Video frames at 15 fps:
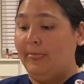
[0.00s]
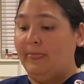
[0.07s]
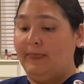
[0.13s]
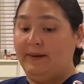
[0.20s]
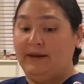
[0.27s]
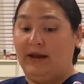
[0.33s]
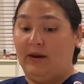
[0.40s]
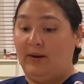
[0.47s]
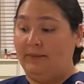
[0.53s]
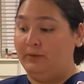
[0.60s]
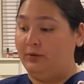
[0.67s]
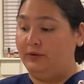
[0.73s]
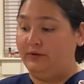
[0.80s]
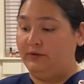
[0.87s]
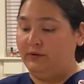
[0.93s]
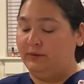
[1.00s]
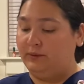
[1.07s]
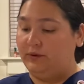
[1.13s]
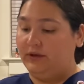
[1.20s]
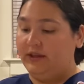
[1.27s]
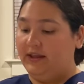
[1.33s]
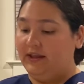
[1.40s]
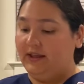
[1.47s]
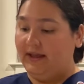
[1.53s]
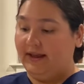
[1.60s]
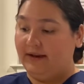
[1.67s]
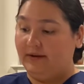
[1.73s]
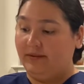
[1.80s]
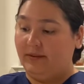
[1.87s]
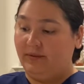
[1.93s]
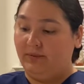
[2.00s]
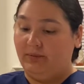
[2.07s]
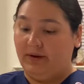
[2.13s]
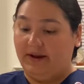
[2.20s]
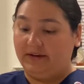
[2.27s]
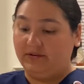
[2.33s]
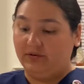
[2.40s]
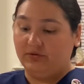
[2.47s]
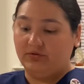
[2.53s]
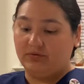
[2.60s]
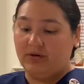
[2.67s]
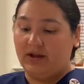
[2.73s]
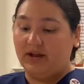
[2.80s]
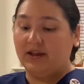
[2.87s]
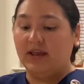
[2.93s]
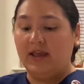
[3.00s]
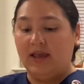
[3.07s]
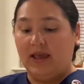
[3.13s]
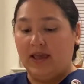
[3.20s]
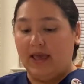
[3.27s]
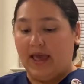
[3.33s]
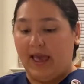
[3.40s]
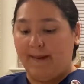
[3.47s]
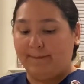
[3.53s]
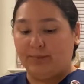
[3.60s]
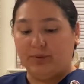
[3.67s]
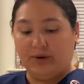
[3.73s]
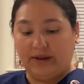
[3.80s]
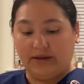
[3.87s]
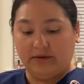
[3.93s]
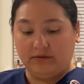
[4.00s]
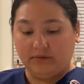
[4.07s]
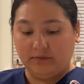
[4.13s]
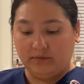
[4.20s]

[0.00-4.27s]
Now I'm going to look at the right drug, heparin,